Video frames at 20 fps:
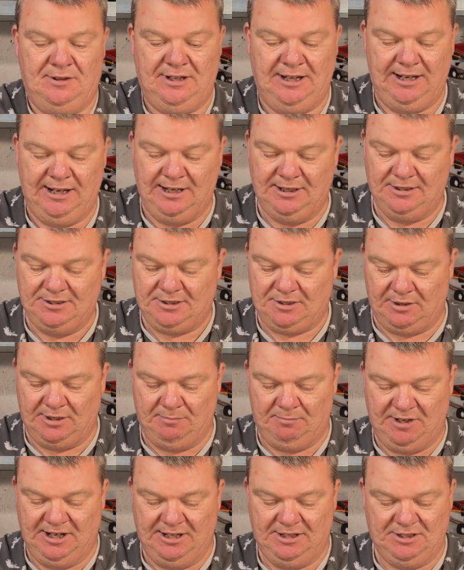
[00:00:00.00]
the
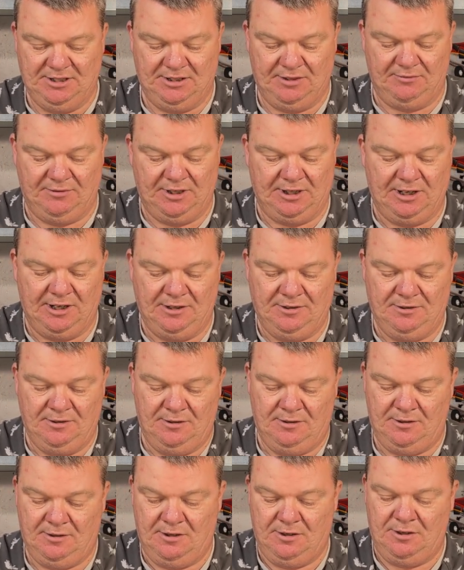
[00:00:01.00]
inside pieces of the gun,
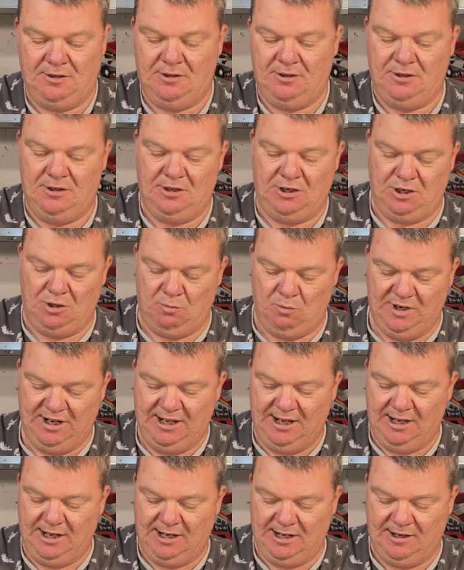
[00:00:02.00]
and
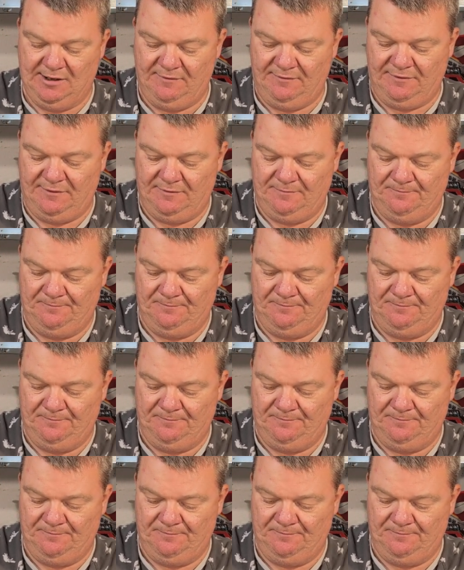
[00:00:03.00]
we have